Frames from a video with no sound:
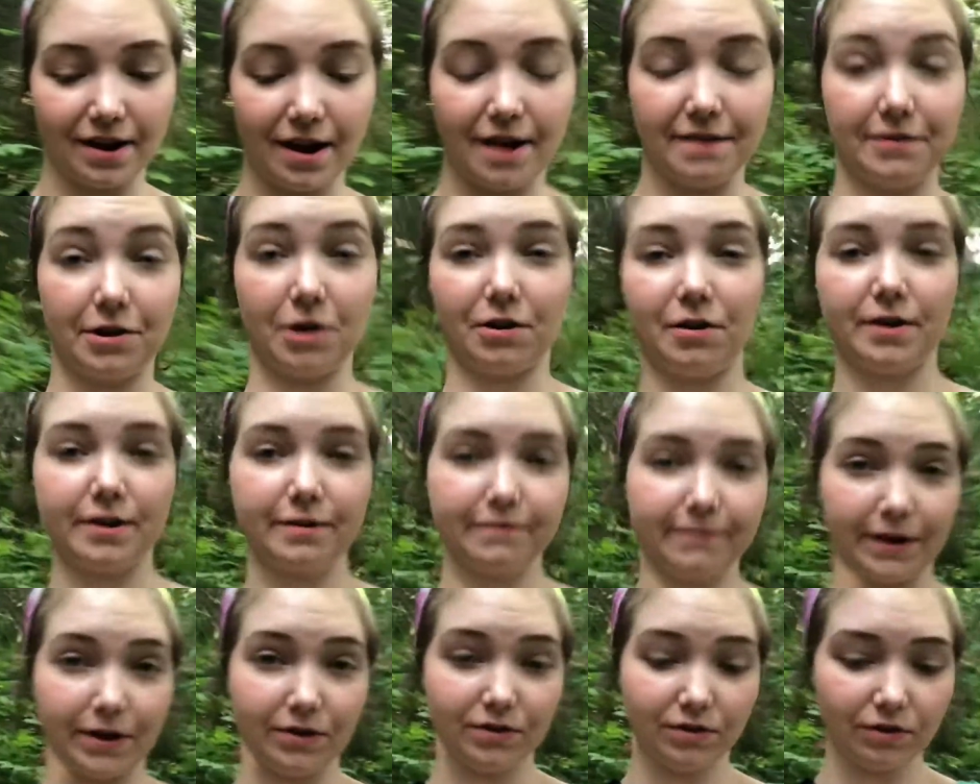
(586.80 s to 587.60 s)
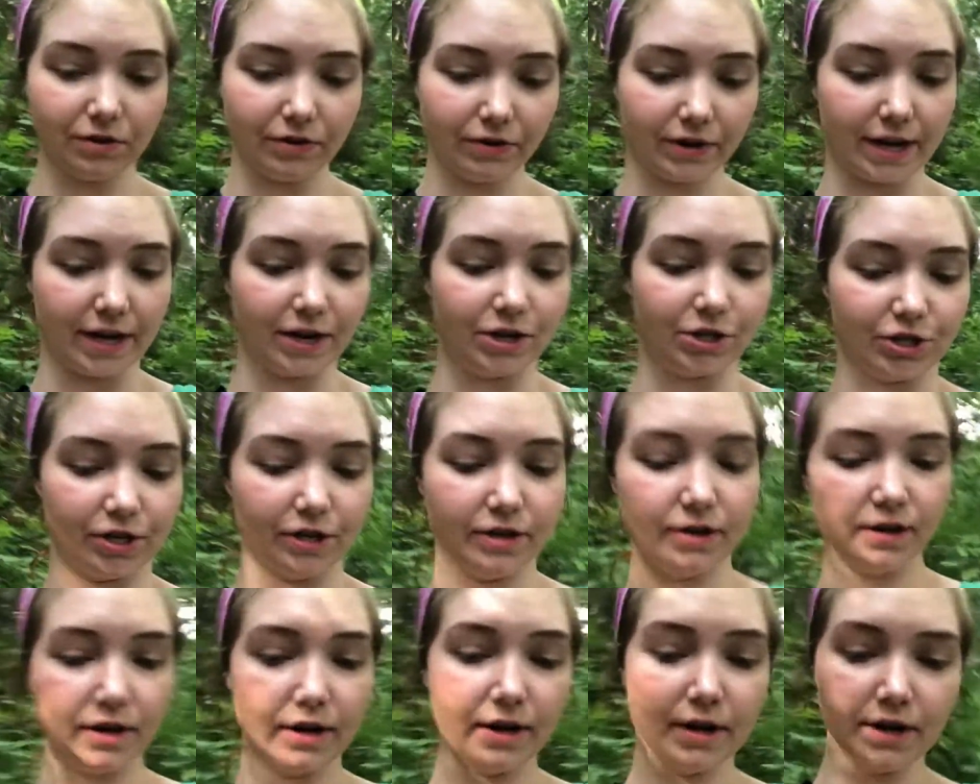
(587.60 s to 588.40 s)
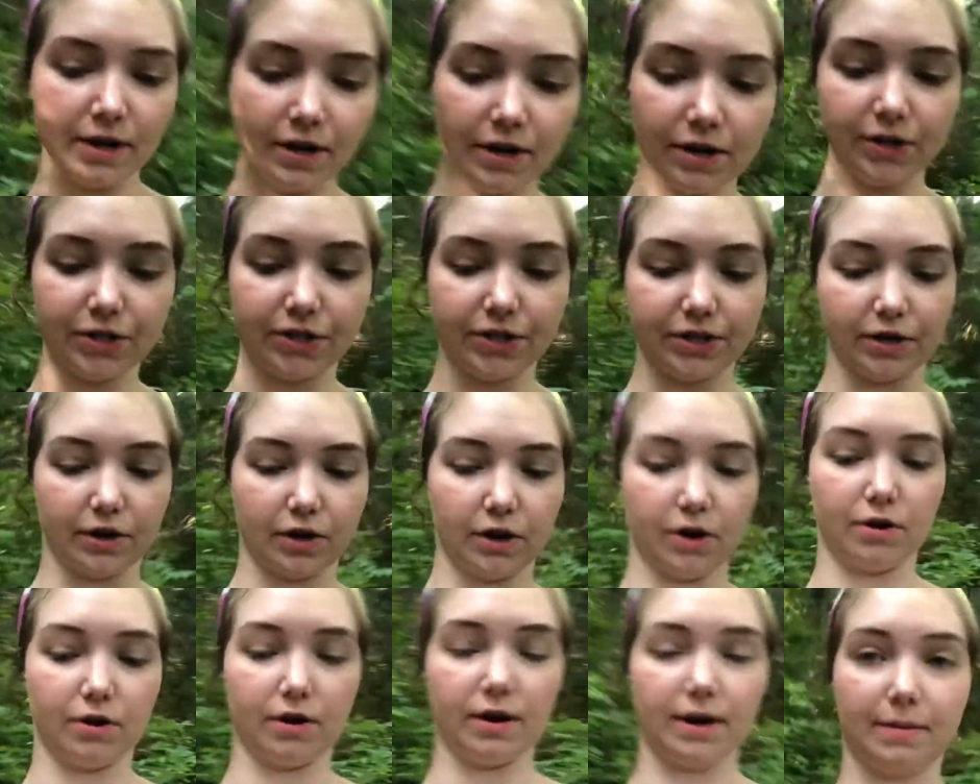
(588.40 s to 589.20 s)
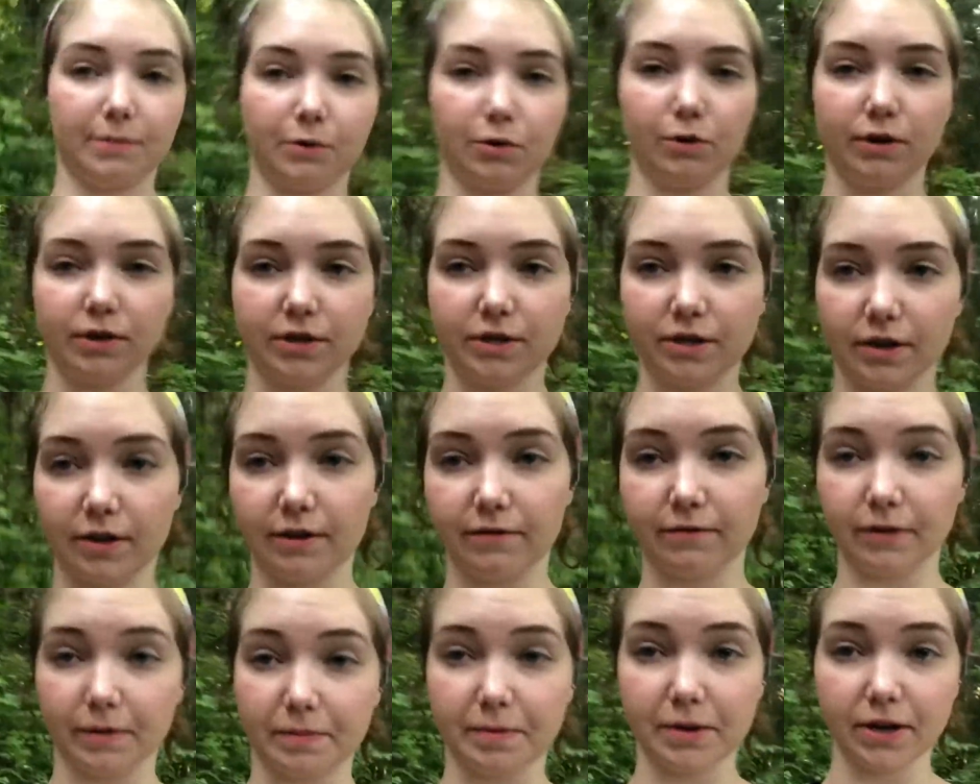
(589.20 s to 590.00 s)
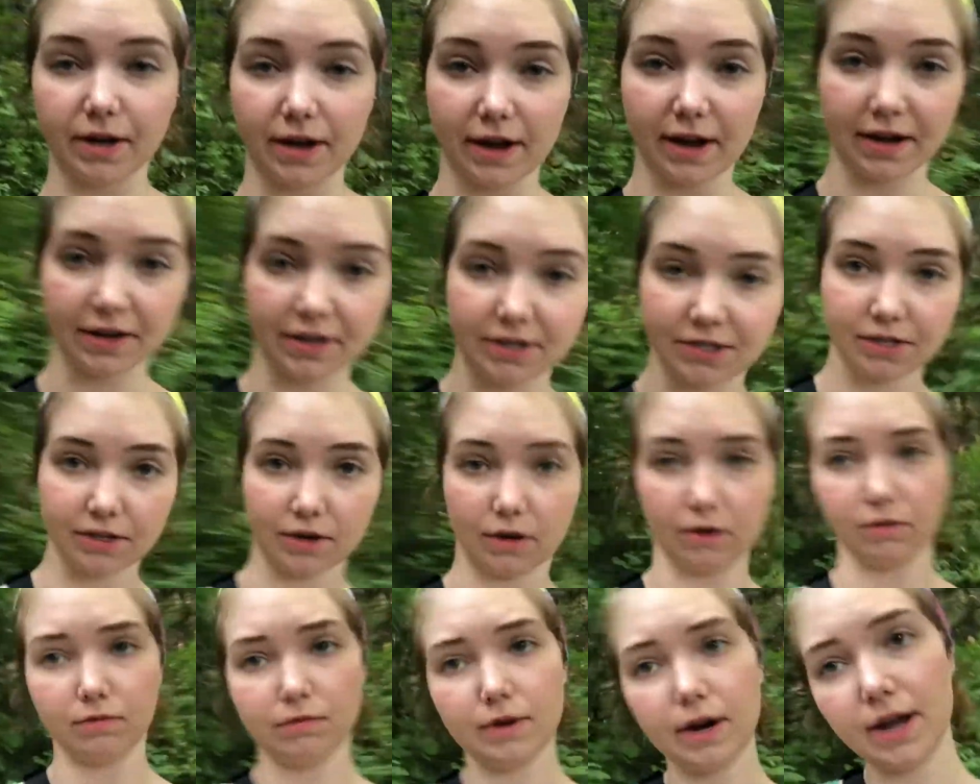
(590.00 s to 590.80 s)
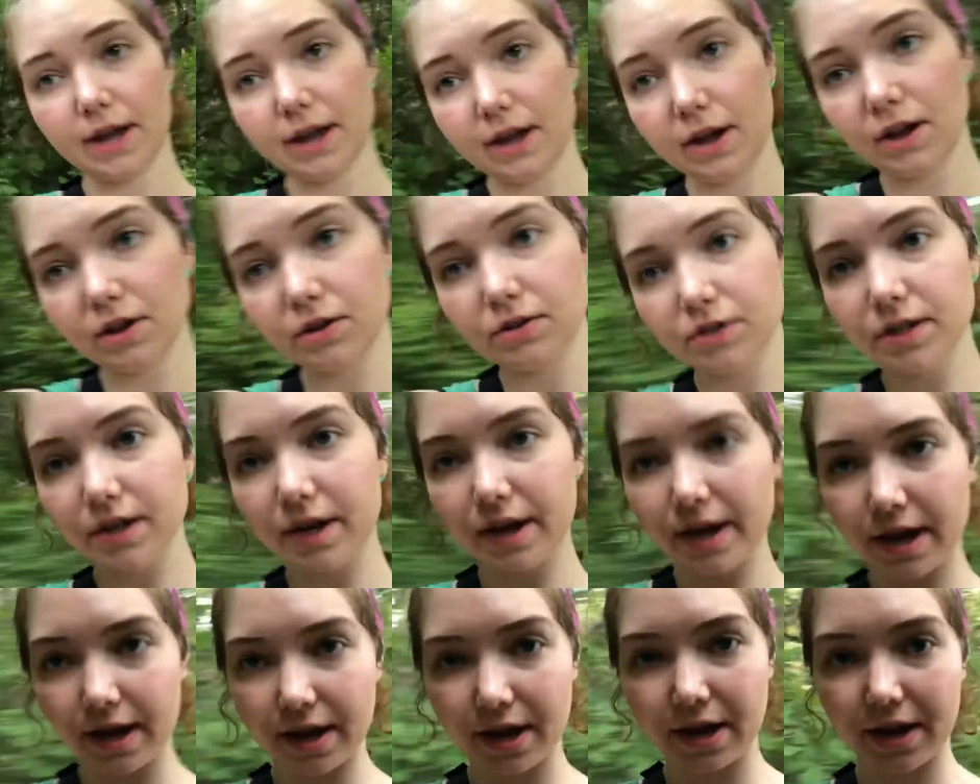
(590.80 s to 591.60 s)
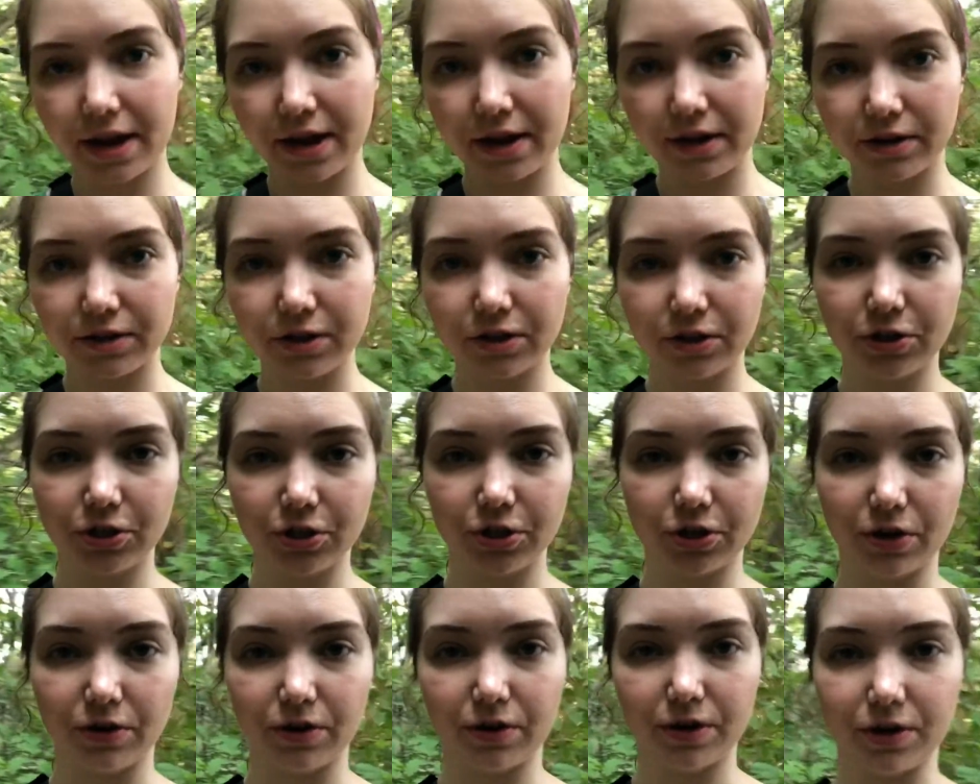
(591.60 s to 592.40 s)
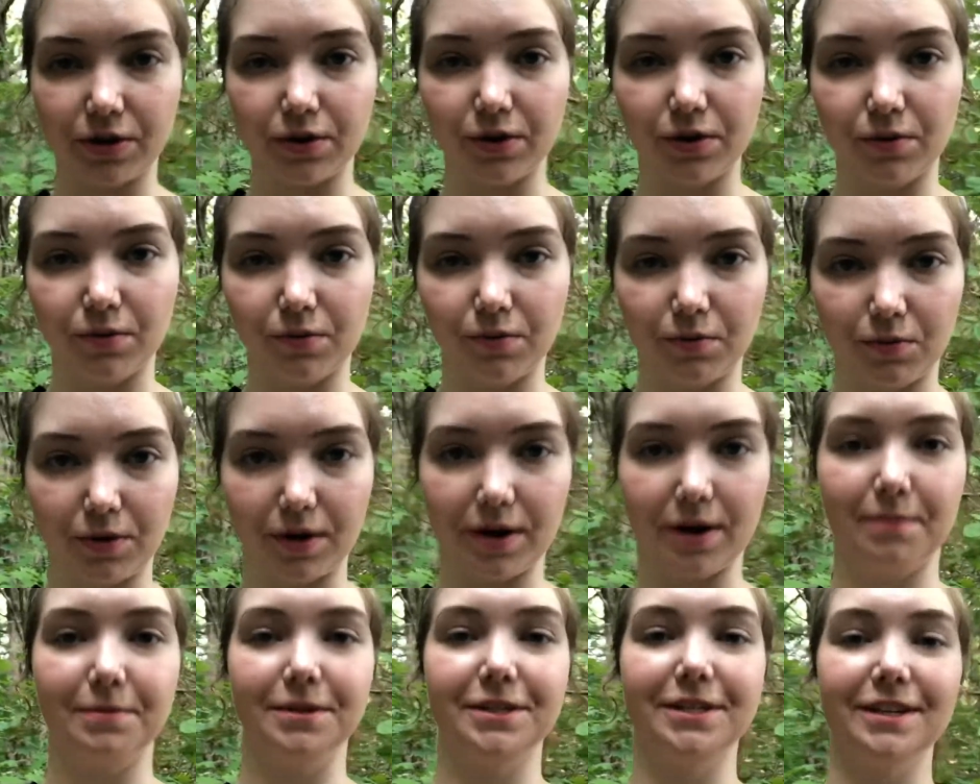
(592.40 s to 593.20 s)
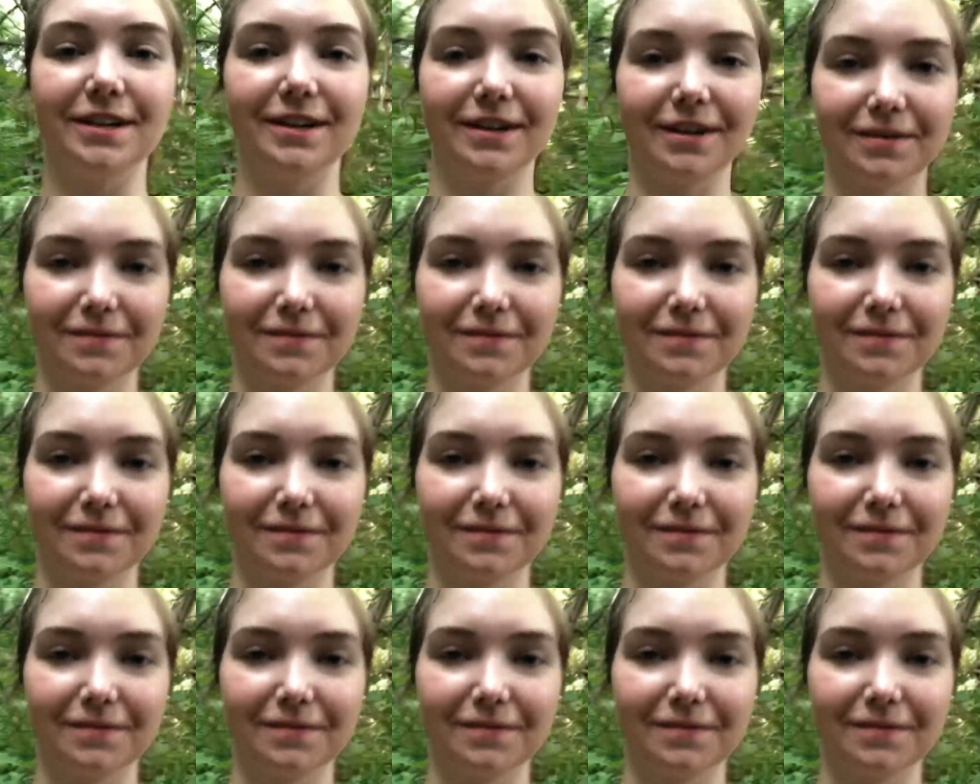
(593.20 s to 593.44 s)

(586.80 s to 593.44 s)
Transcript: I've already found a location, so I'm going to flip you guys around and show you what I'm seeing.